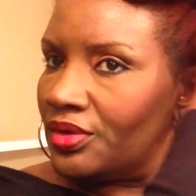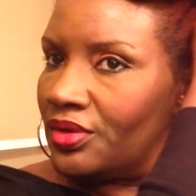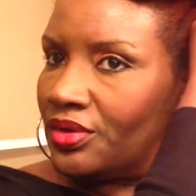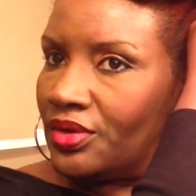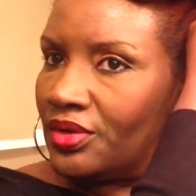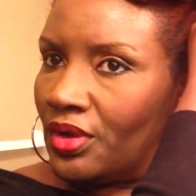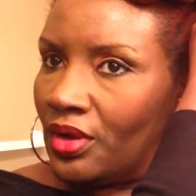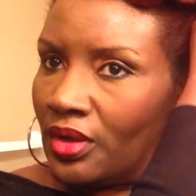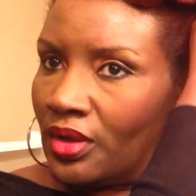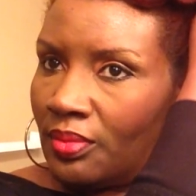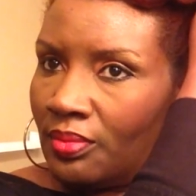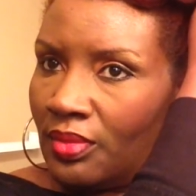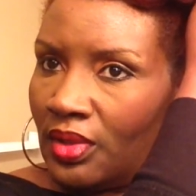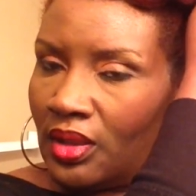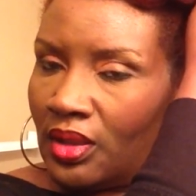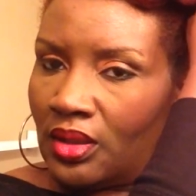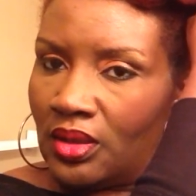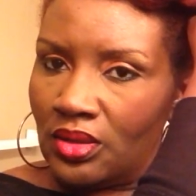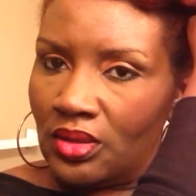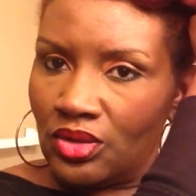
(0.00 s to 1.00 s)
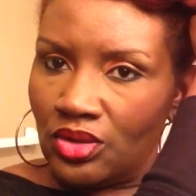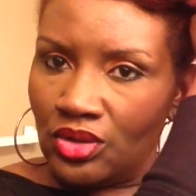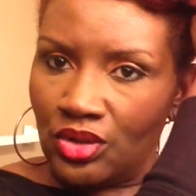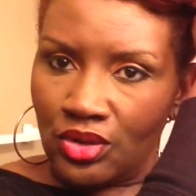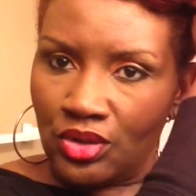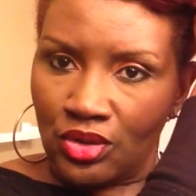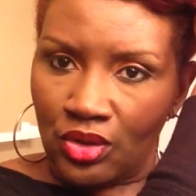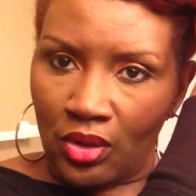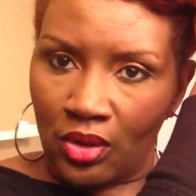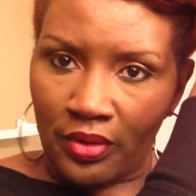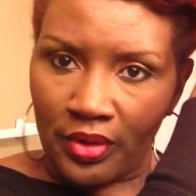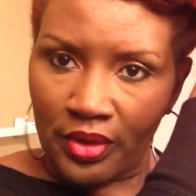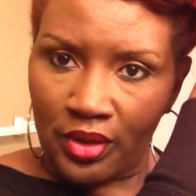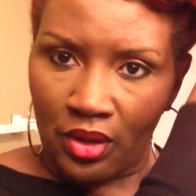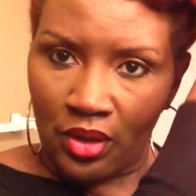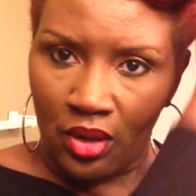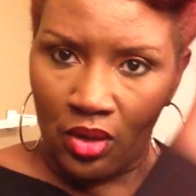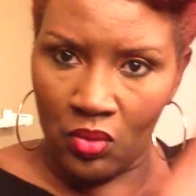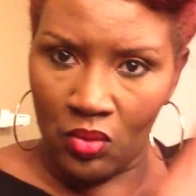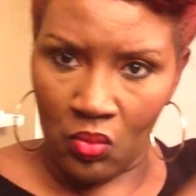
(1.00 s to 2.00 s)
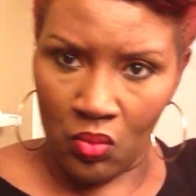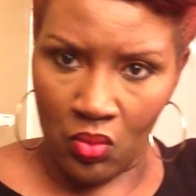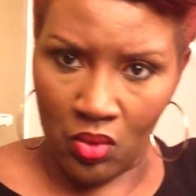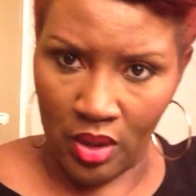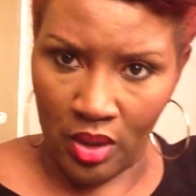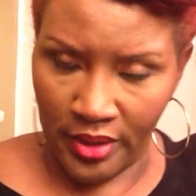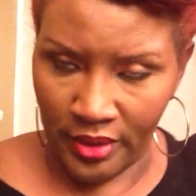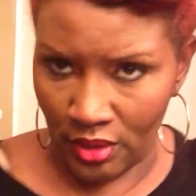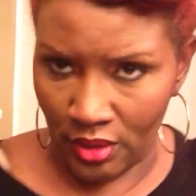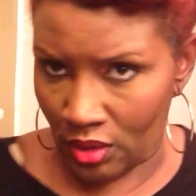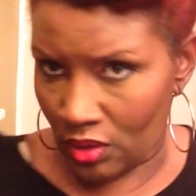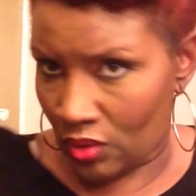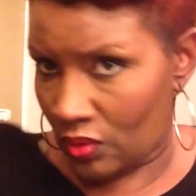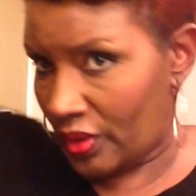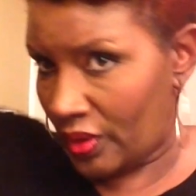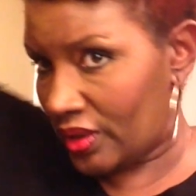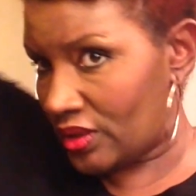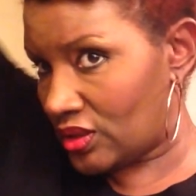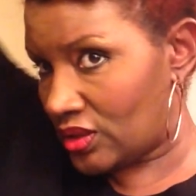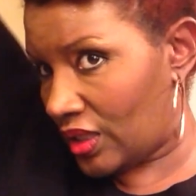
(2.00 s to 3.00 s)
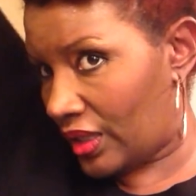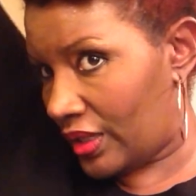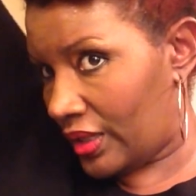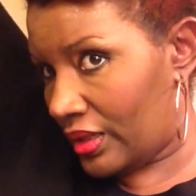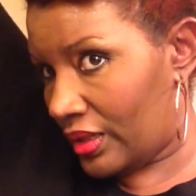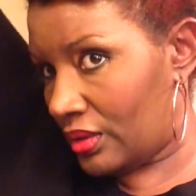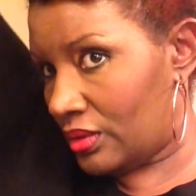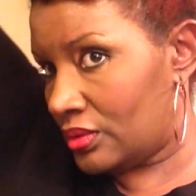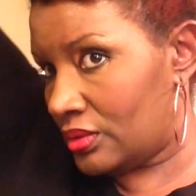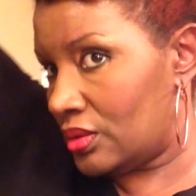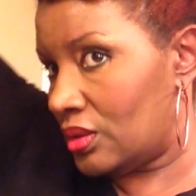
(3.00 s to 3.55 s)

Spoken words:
30-minute tutorial on one quick style.